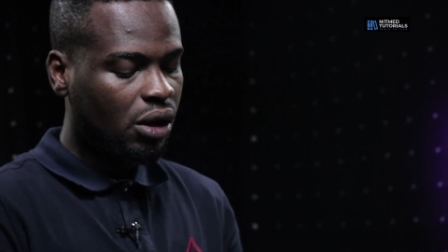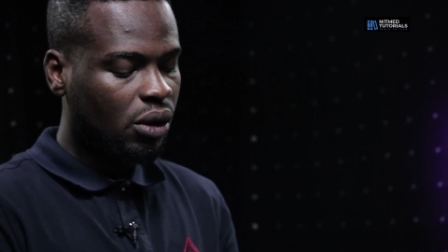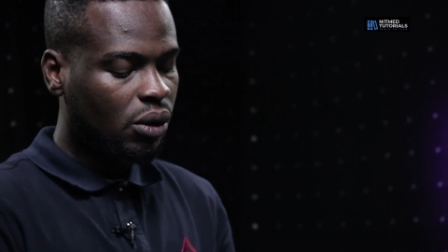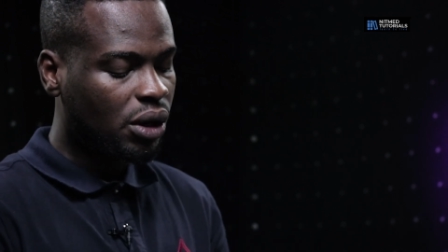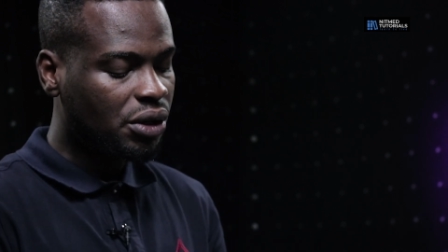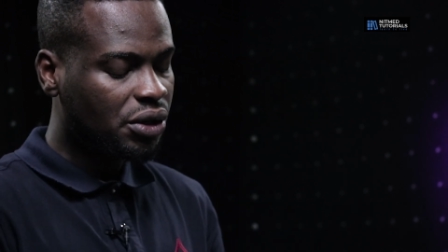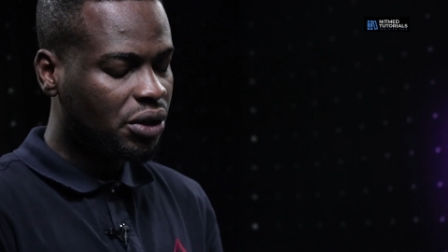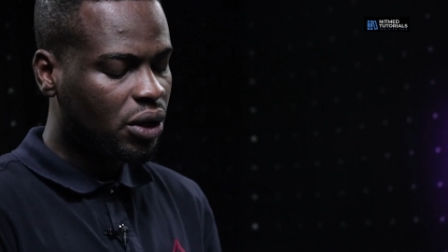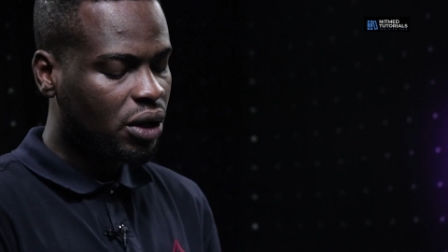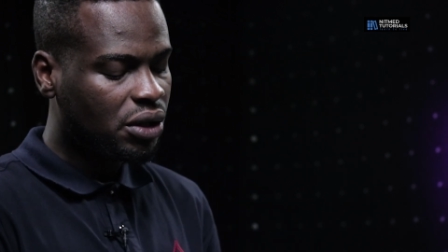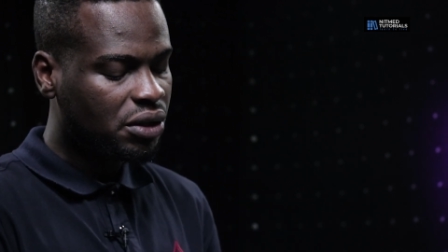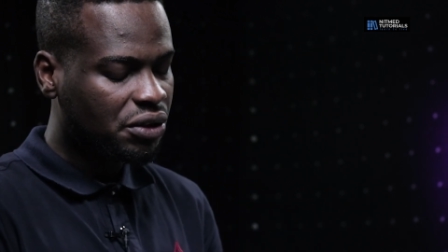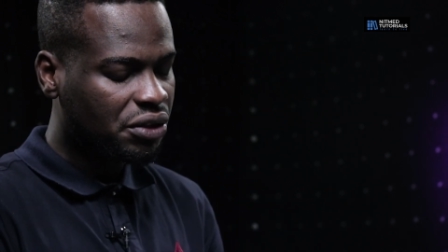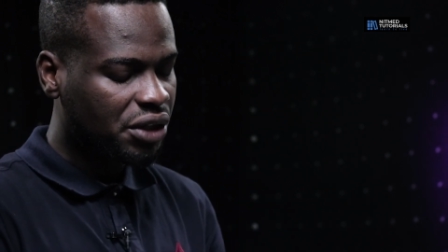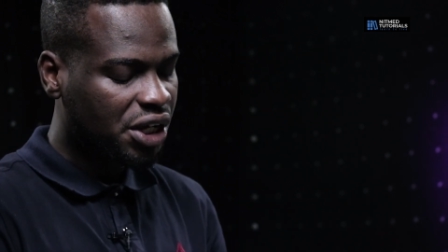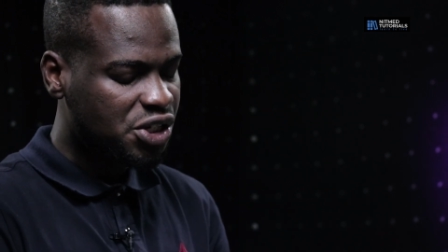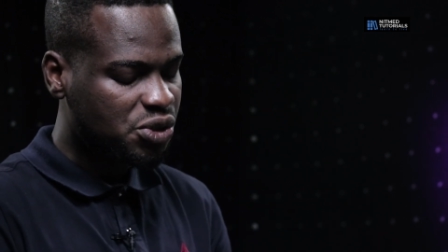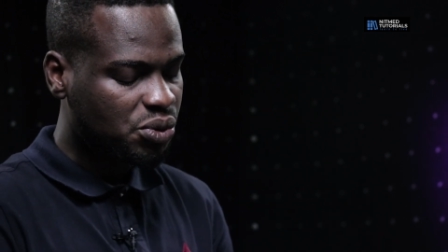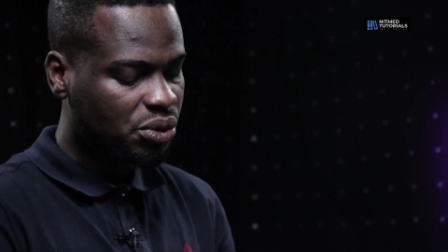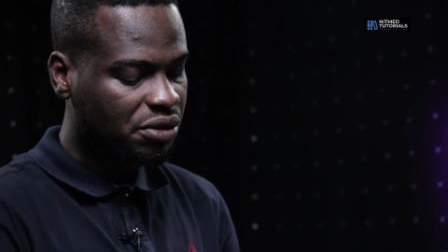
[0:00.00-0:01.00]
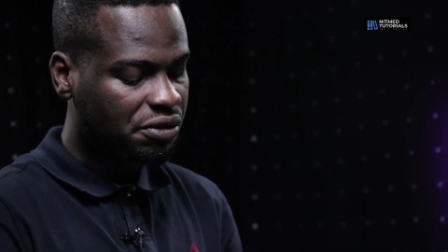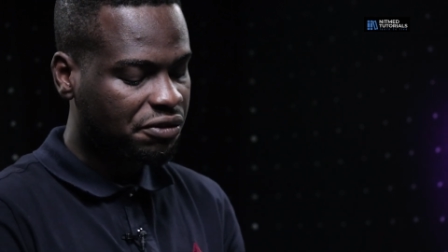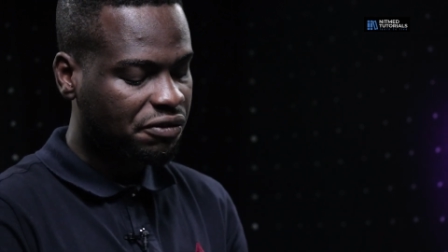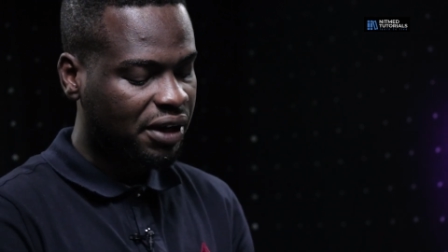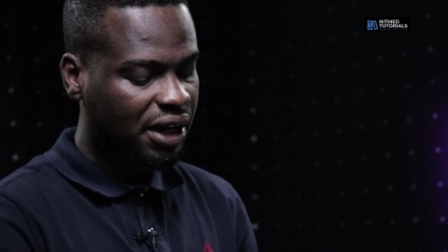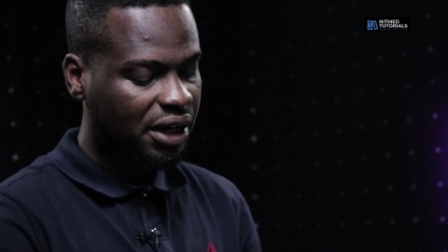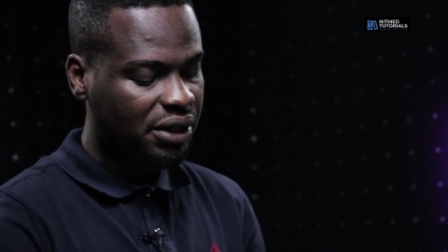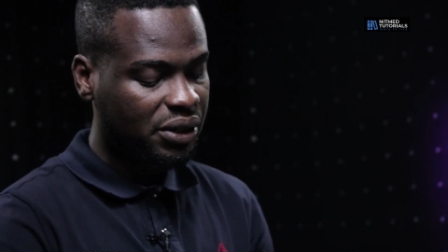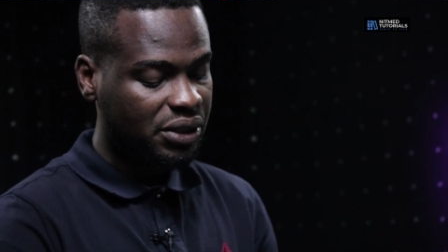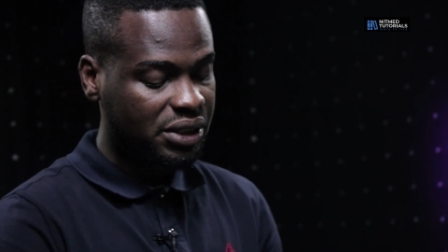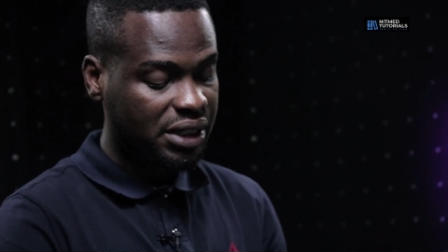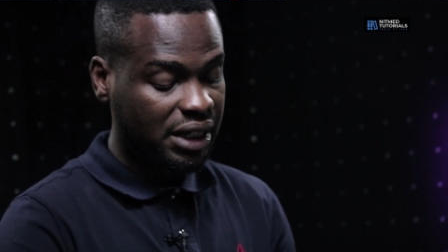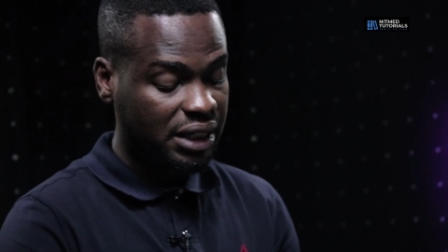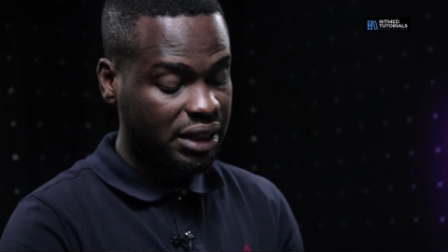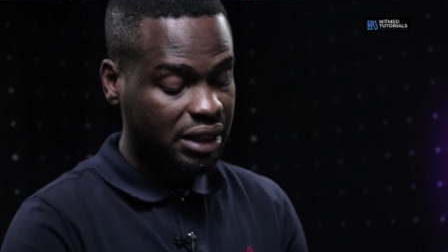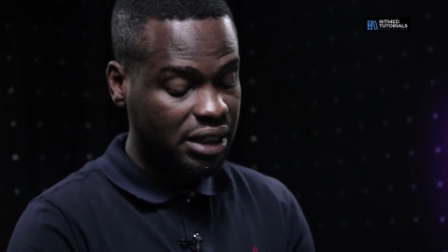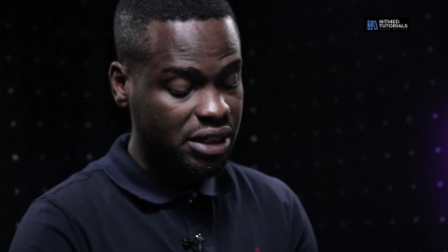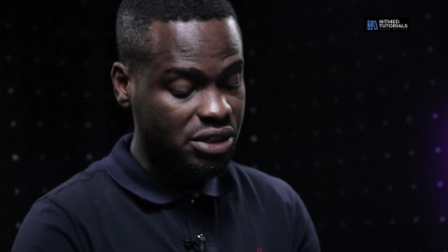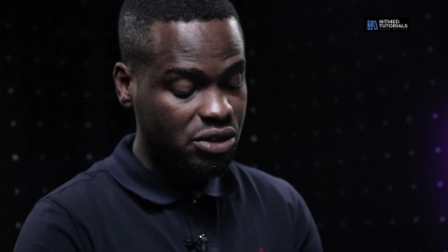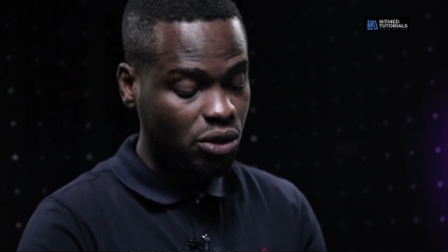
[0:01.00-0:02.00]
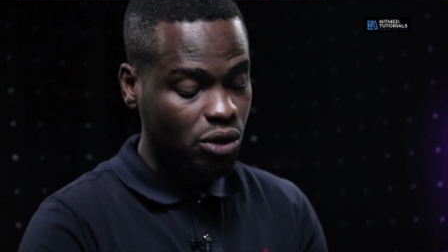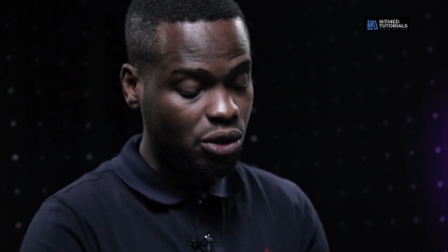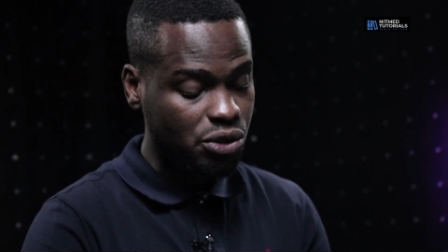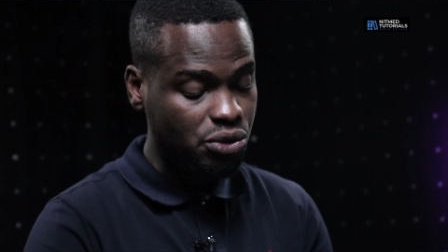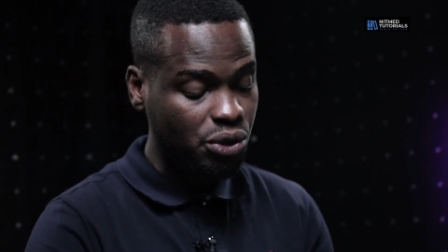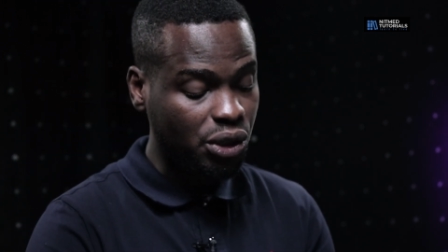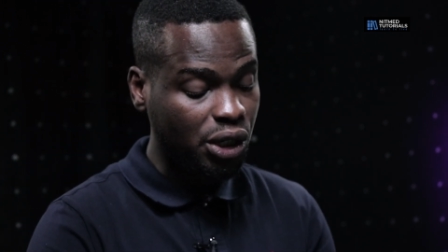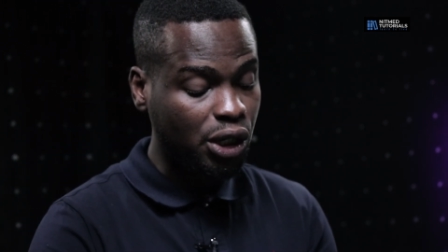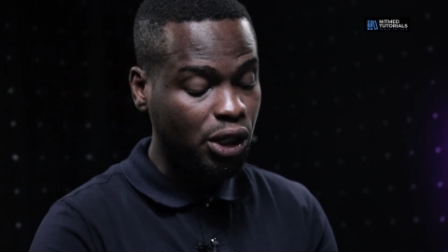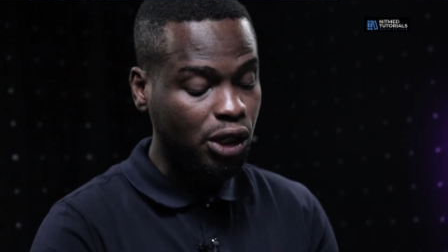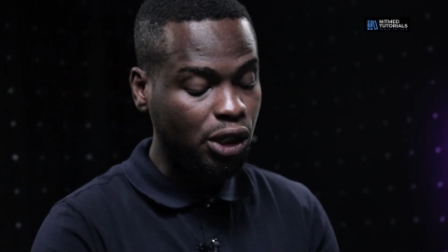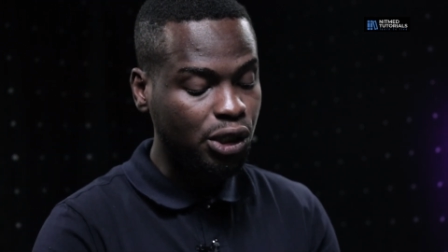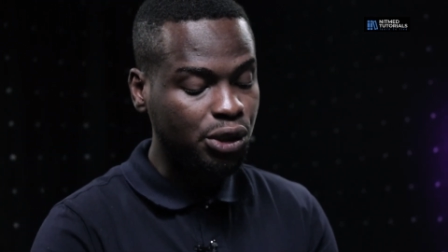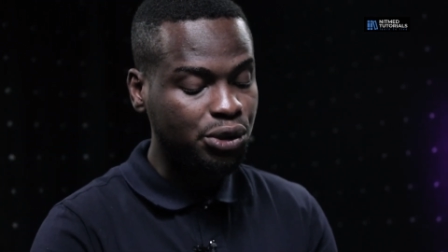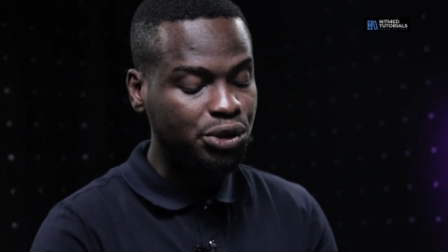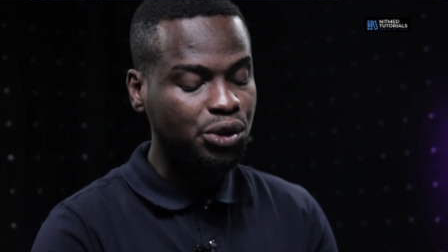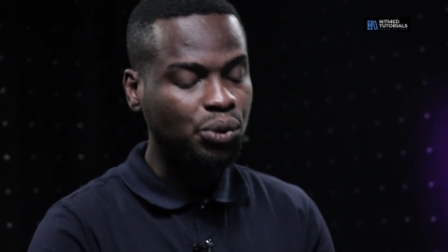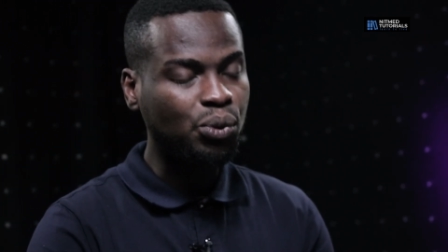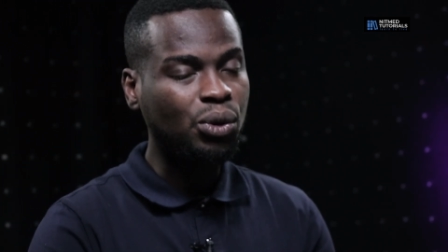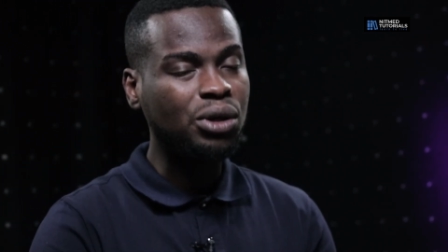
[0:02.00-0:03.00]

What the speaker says: Other things you want to find out in these also include, you